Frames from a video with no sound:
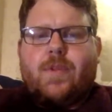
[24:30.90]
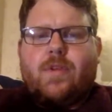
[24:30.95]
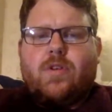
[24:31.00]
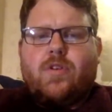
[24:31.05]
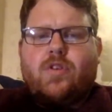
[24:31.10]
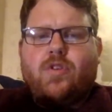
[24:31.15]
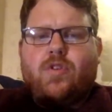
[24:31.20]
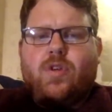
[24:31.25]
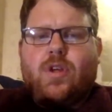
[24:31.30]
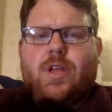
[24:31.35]

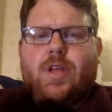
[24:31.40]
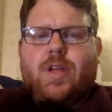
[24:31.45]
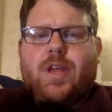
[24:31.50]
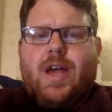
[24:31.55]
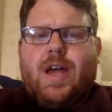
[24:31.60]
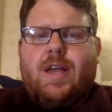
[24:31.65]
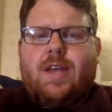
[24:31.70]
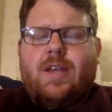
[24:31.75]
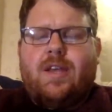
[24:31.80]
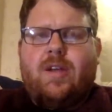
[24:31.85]
Surely
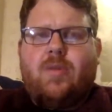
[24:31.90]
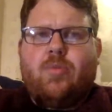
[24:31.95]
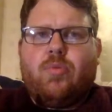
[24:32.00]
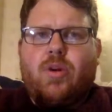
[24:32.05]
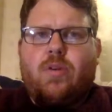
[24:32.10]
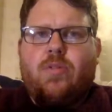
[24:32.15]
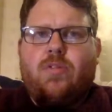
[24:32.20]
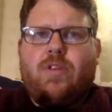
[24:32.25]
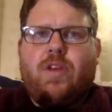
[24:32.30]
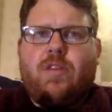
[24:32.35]
adding a
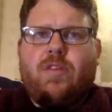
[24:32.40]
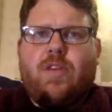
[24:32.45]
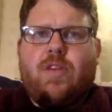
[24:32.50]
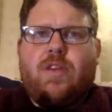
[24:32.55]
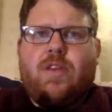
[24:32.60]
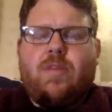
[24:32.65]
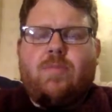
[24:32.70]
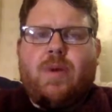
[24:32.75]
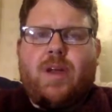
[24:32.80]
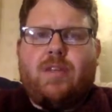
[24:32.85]
process
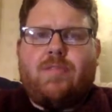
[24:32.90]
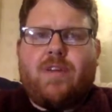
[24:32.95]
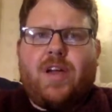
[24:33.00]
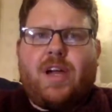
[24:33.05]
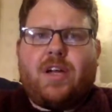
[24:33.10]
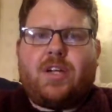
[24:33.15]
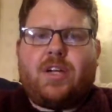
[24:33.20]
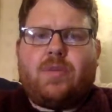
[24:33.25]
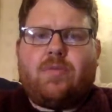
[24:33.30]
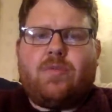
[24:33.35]
into the
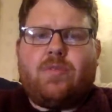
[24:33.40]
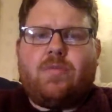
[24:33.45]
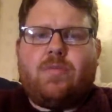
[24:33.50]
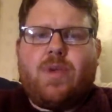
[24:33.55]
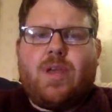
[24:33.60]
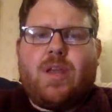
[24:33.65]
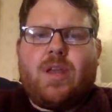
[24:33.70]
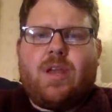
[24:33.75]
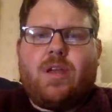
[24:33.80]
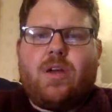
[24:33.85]
manufacture would
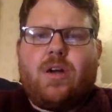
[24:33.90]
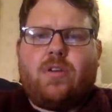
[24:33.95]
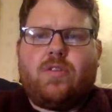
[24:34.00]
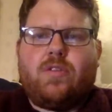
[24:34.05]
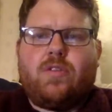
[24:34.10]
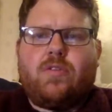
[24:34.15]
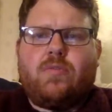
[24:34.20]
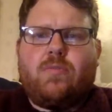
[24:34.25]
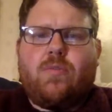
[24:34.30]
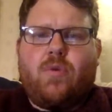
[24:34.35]
mean it
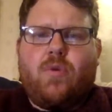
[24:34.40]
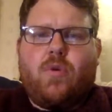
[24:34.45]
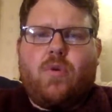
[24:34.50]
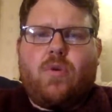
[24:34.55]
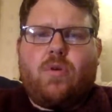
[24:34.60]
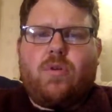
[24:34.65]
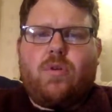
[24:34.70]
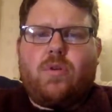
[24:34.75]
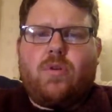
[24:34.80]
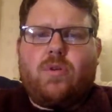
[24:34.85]
costs more.
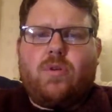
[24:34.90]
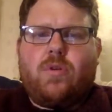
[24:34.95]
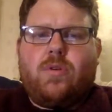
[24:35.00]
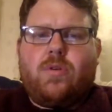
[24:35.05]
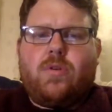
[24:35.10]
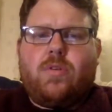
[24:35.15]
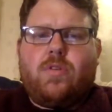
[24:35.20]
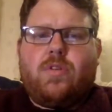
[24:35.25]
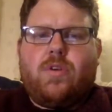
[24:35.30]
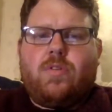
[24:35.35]

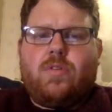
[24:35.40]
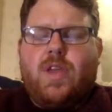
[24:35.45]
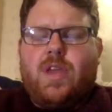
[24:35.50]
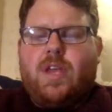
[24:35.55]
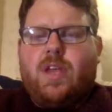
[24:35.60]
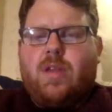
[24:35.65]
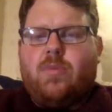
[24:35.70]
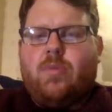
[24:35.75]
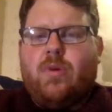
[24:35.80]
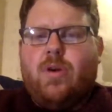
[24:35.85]
So
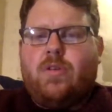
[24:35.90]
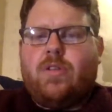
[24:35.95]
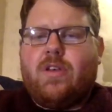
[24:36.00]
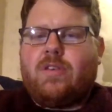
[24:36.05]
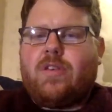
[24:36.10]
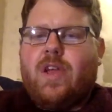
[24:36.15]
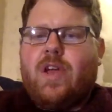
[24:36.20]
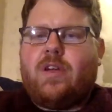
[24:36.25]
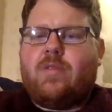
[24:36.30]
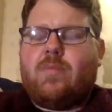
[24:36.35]
taking the
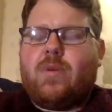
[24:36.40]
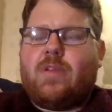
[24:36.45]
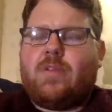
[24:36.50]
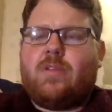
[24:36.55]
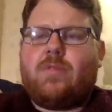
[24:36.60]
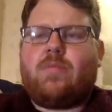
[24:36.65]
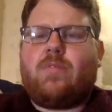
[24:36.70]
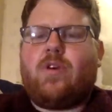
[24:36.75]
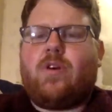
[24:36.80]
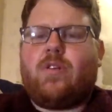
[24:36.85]
process out means
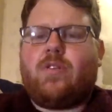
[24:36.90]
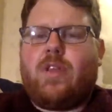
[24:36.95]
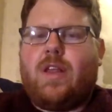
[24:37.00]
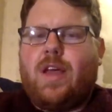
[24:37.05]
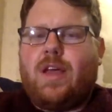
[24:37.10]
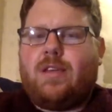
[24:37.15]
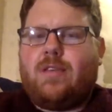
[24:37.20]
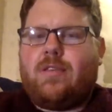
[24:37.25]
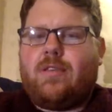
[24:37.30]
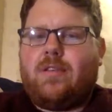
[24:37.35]
it costs
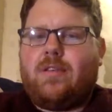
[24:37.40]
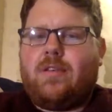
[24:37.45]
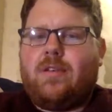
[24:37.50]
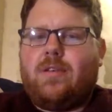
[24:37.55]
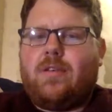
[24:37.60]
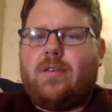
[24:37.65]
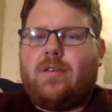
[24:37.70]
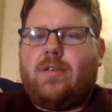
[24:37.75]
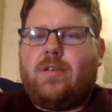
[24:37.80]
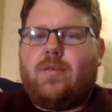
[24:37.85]
less.
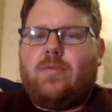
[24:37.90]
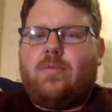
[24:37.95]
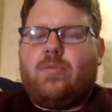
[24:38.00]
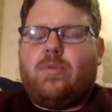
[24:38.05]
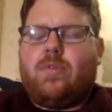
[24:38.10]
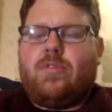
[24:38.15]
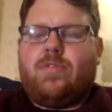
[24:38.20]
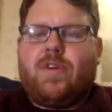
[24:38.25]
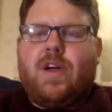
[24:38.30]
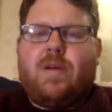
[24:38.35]
But
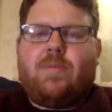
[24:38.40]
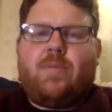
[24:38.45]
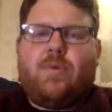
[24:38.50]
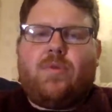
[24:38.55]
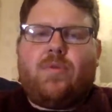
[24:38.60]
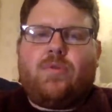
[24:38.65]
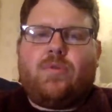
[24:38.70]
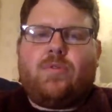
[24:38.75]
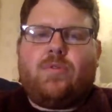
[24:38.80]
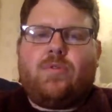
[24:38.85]
the fat
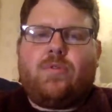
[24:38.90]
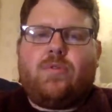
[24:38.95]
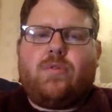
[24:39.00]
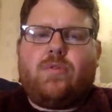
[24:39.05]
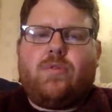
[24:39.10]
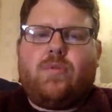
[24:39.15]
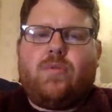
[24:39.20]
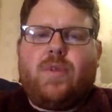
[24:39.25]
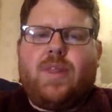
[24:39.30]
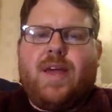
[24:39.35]
balls
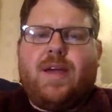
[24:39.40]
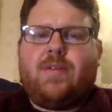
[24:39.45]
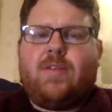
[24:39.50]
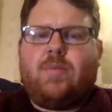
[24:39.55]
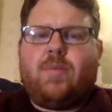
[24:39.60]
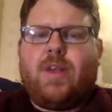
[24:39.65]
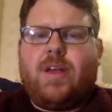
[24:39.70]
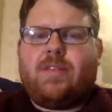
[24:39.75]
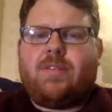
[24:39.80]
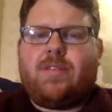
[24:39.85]
without the
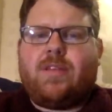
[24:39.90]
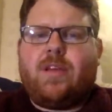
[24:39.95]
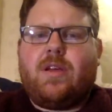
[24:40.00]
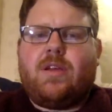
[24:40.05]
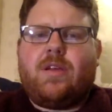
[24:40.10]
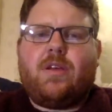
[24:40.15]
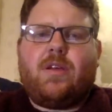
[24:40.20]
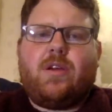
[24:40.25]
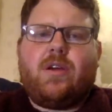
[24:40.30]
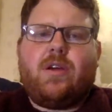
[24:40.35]

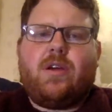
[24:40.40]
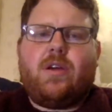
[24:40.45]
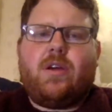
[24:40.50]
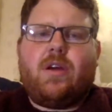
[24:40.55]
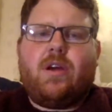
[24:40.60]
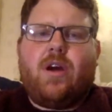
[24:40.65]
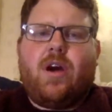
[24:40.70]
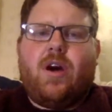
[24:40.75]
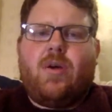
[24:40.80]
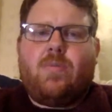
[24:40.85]
plastic
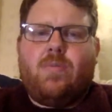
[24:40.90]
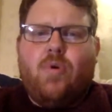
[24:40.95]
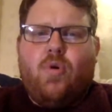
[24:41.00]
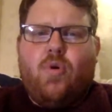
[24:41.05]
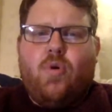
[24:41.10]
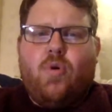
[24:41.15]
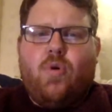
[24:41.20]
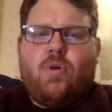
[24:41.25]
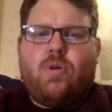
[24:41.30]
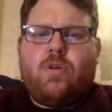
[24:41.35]
are
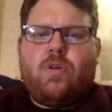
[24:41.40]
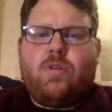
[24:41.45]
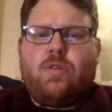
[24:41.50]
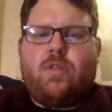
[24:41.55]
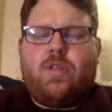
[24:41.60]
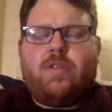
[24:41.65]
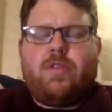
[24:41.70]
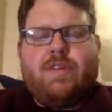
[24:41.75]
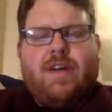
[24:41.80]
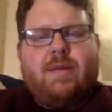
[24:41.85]
more
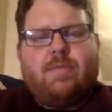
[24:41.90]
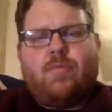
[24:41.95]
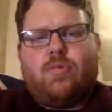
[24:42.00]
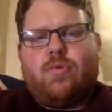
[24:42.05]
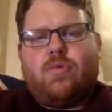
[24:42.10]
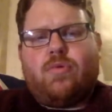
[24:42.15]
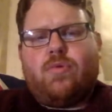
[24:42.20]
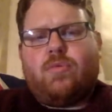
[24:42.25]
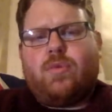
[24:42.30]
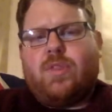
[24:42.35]
than the fat
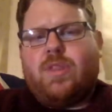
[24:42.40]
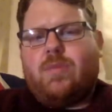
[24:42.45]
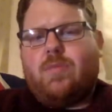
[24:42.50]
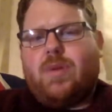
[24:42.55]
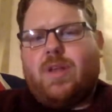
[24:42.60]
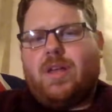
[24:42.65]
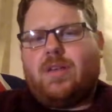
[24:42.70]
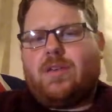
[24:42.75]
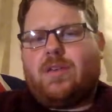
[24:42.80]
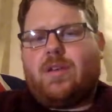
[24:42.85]
balls with the
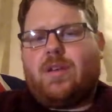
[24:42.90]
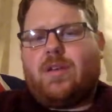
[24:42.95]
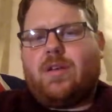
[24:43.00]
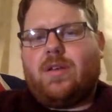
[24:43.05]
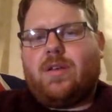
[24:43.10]
plastic.